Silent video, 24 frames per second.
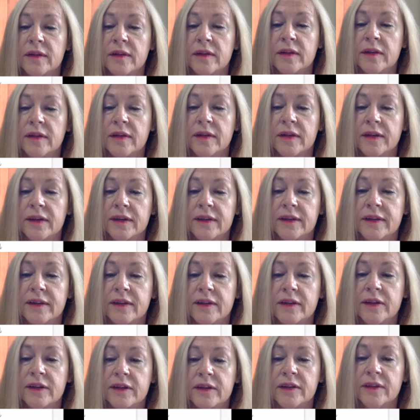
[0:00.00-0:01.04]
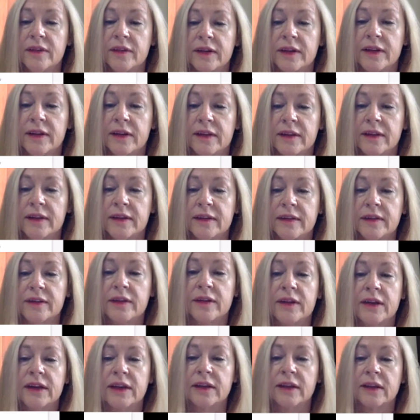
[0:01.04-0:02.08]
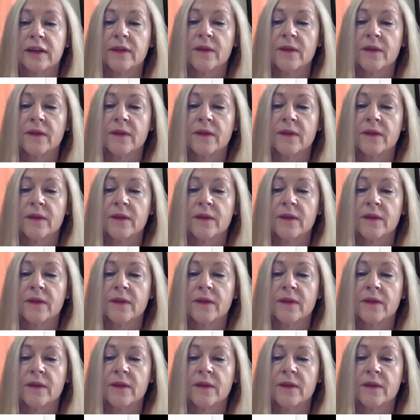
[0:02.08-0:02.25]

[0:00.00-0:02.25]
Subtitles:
Sorry, it's hard to write on this screen.